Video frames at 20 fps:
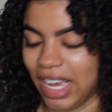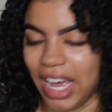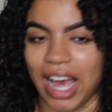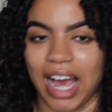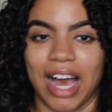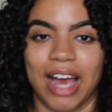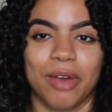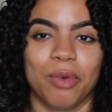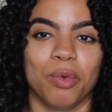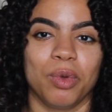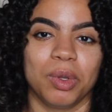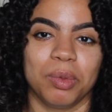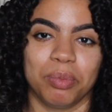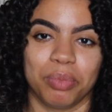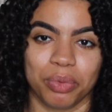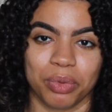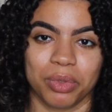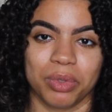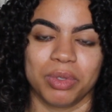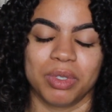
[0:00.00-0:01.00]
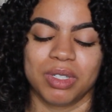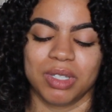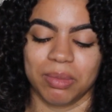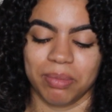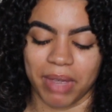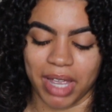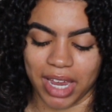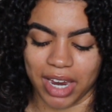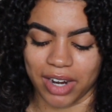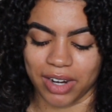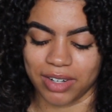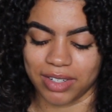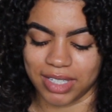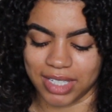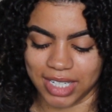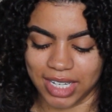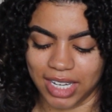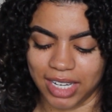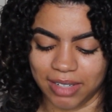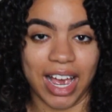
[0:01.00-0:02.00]
I will brew some hair
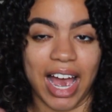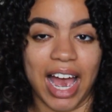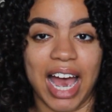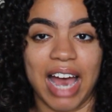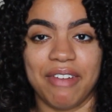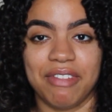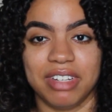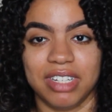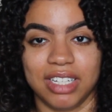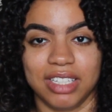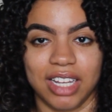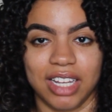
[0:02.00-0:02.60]
tea. I haven't done